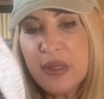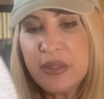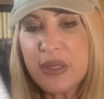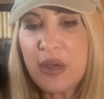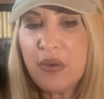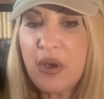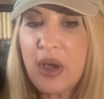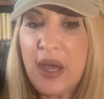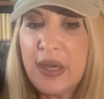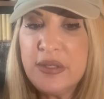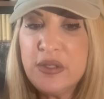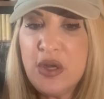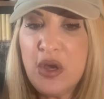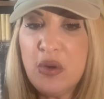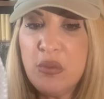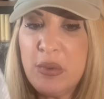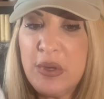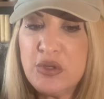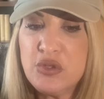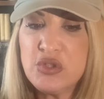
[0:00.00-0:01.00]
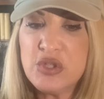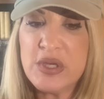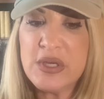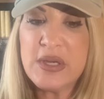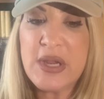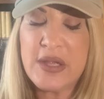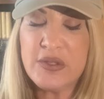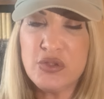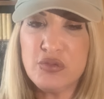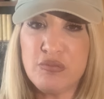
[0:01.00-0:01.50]
Now, I know when she
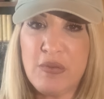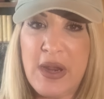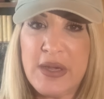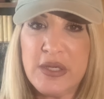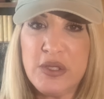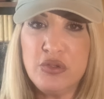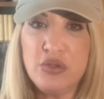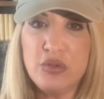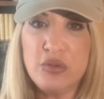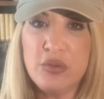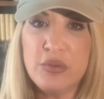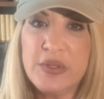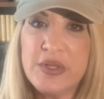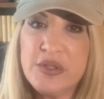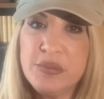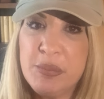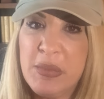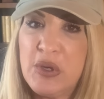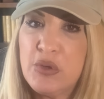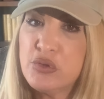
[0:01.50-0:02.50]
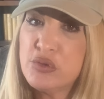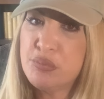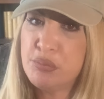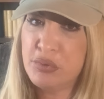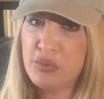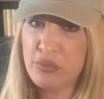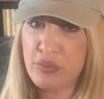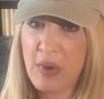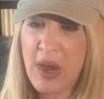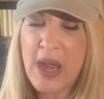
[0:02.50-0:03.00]
gets ready to do this because
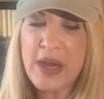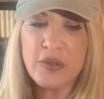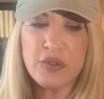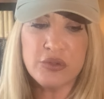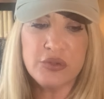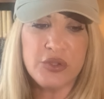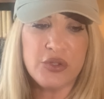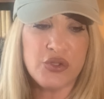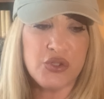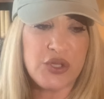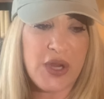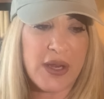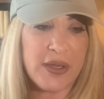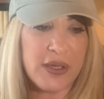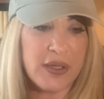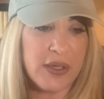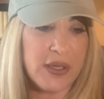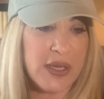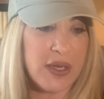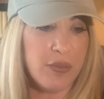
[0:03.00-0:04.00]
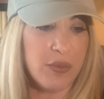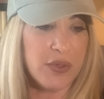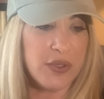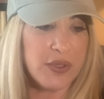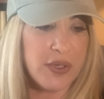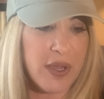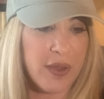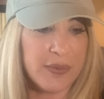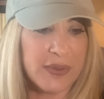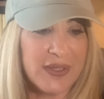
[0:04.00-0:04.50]
prior to shedding, hey, where are
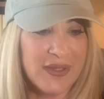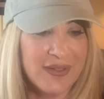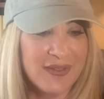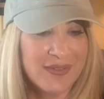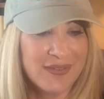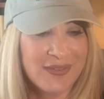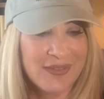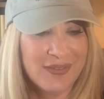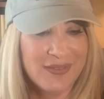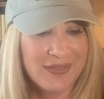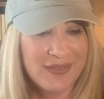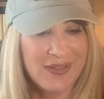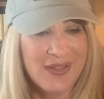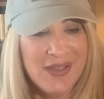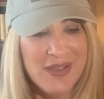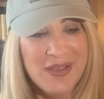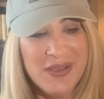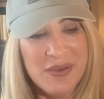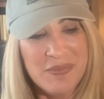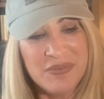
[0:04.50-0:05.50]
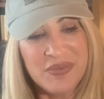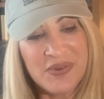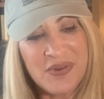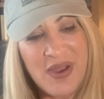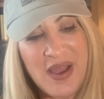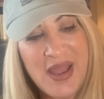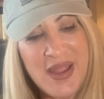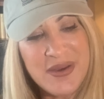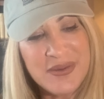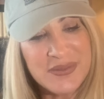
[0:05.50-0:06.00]
you going?
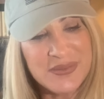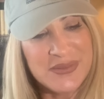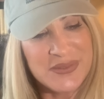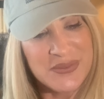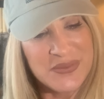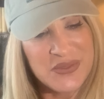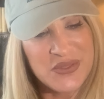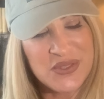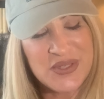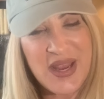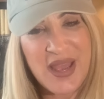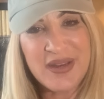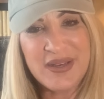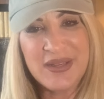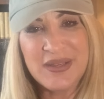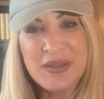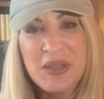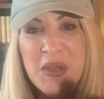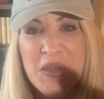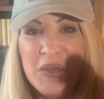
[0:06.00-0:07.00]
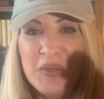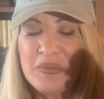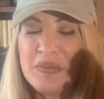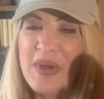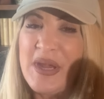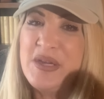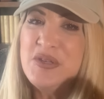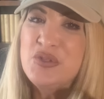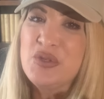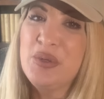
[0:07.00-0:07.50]
Prior to shedding,
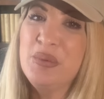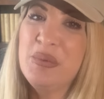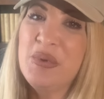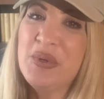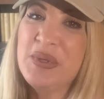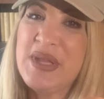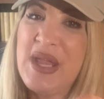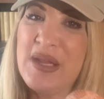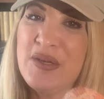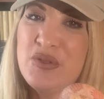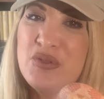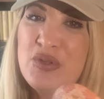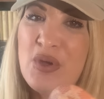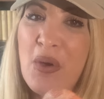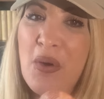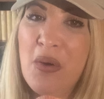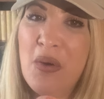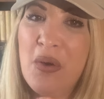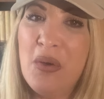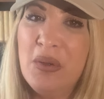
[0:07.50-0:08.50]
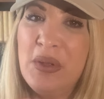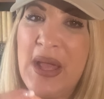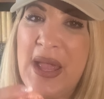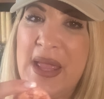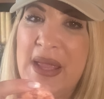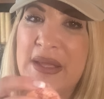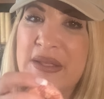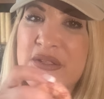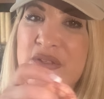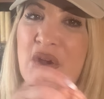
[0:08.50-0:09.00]
Rachel will get dull
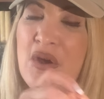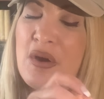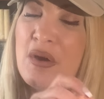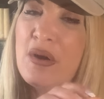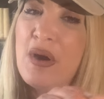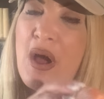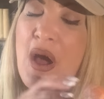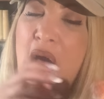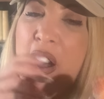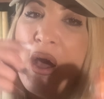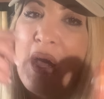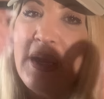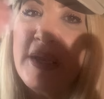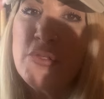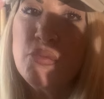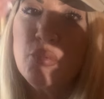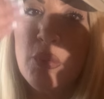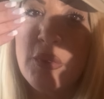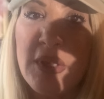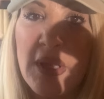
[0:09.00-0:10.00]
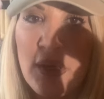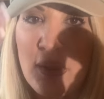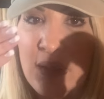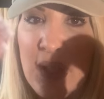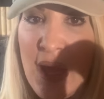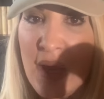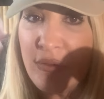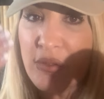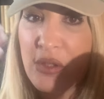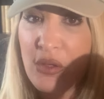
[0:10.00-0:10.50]
and her eyes will get
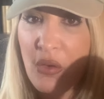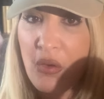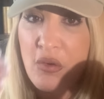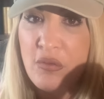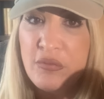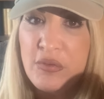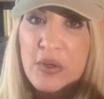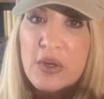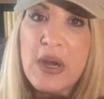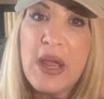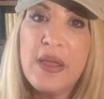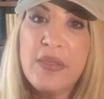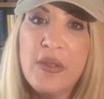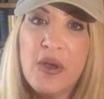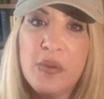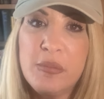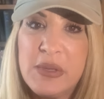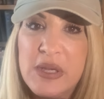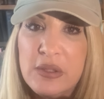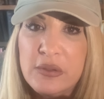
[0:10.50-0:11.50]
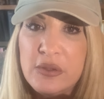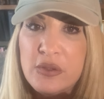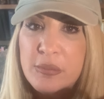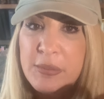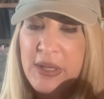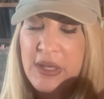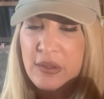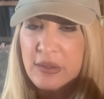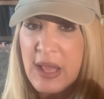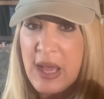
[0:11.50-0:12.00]
clouded over and they'll be a little
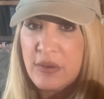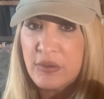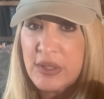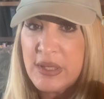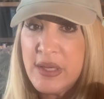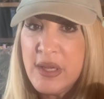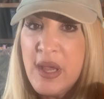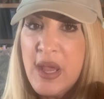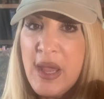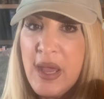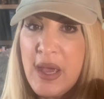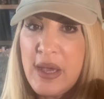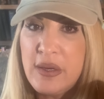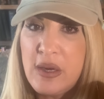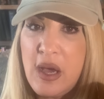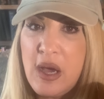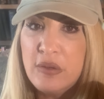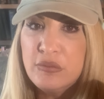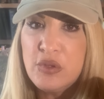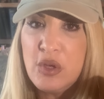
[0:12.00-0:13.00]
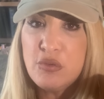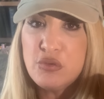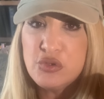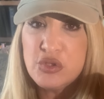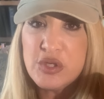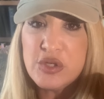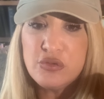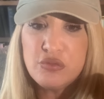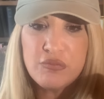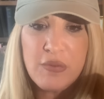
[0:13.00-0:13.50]
bit cloudy, and I'll know
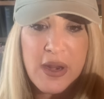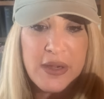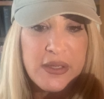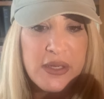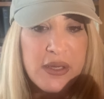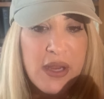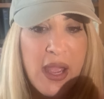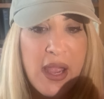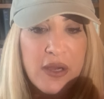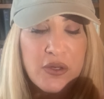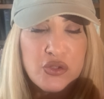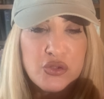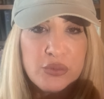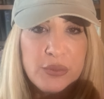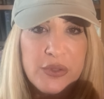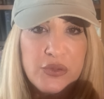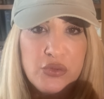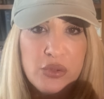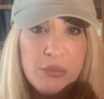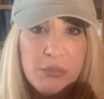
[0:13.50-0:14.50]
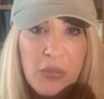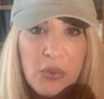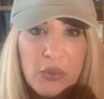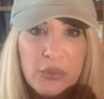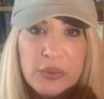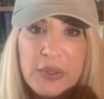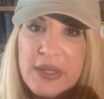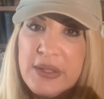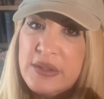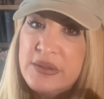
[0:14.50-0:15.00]
she's ready actually to
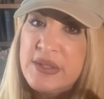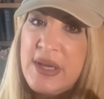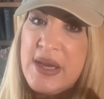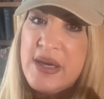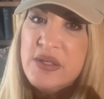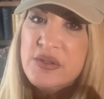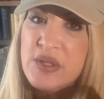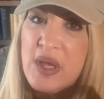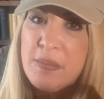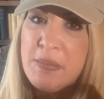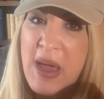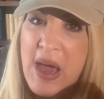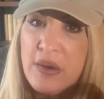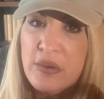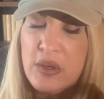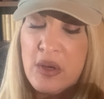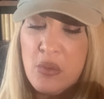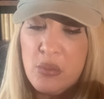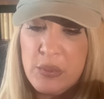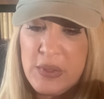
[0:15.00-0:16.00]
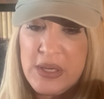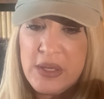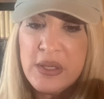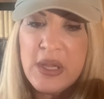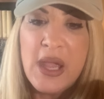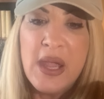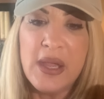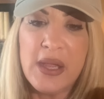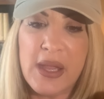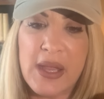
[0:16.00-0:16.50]
molt. And it takes about a week,
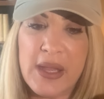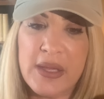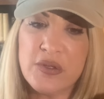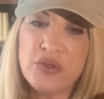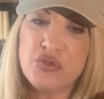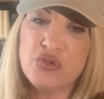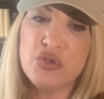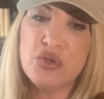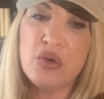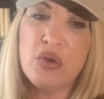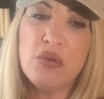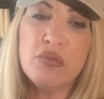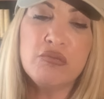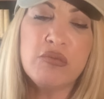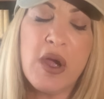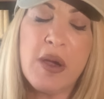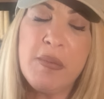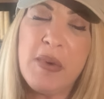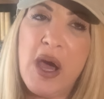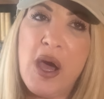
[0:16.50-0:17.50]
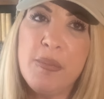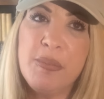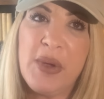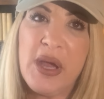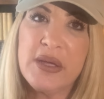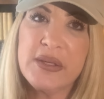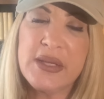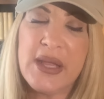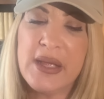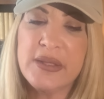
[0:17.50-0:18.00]
and she'll rub
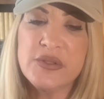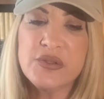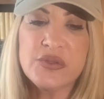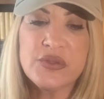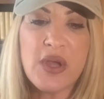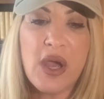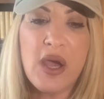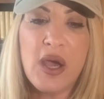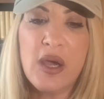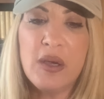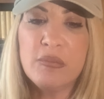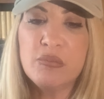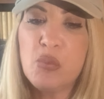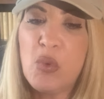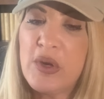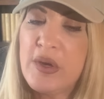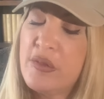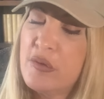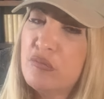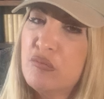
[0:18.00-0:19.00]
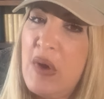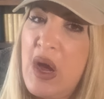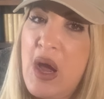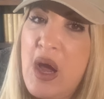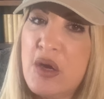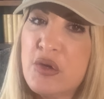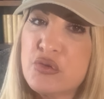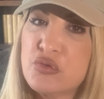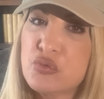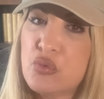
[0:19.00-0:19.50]
up against one of the
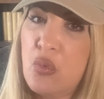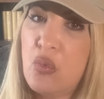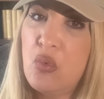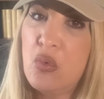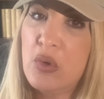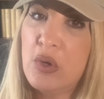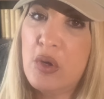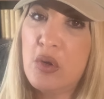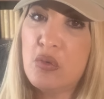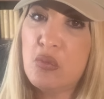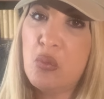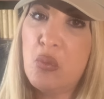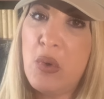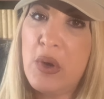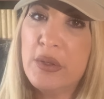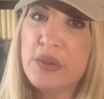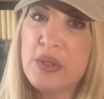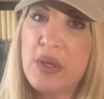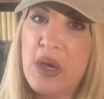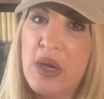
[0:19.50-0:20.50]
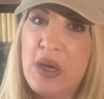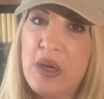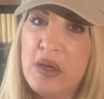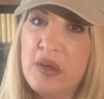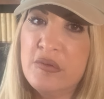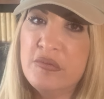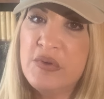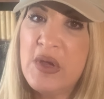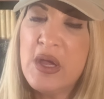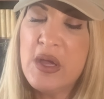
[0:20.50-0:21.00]
rocks or one
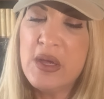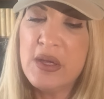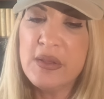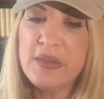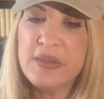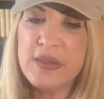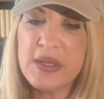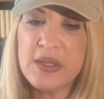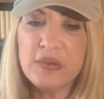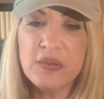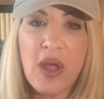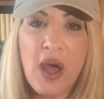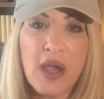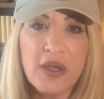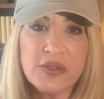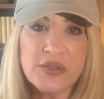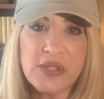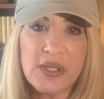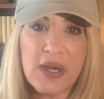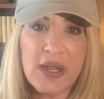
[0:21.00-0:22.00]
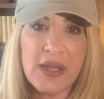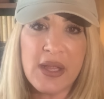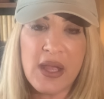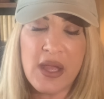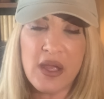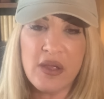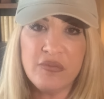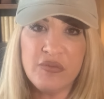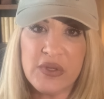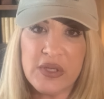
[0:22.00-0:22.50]
of the logs that I
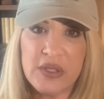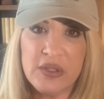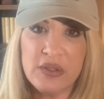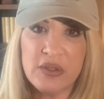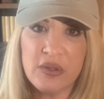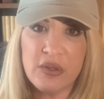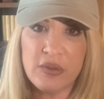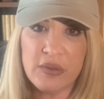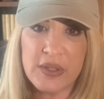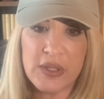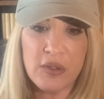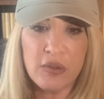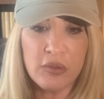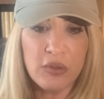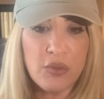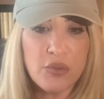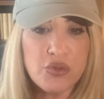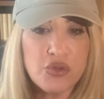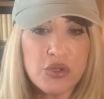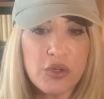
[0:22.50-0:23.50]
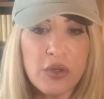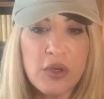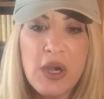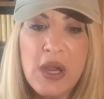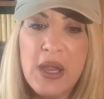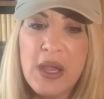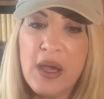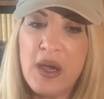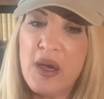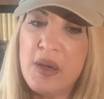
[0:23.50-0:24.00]
have in her enclosure,
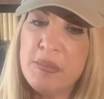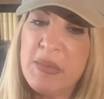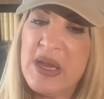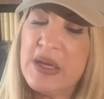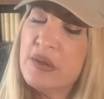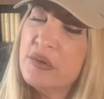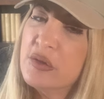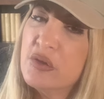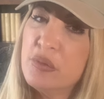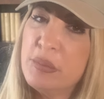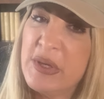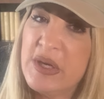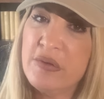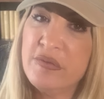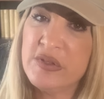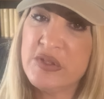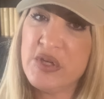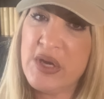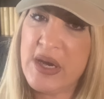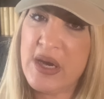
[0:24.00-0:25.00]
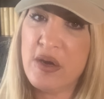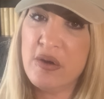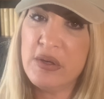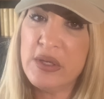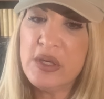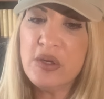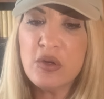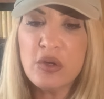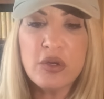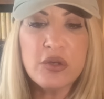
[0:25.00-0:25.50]
make a little bit of a tear
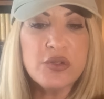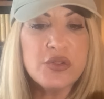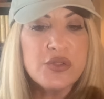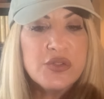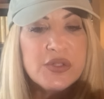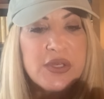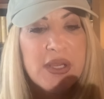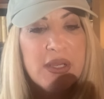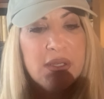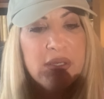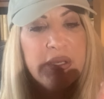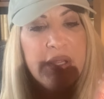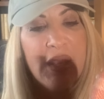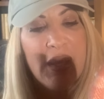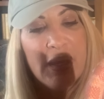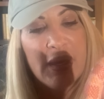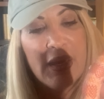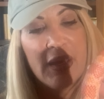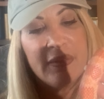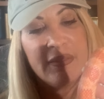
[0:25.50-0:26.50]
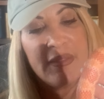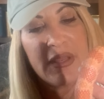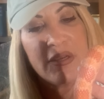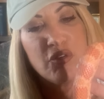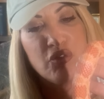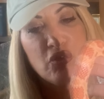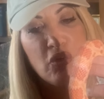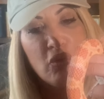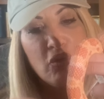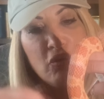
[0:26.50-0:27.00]
in her skin, and then she'll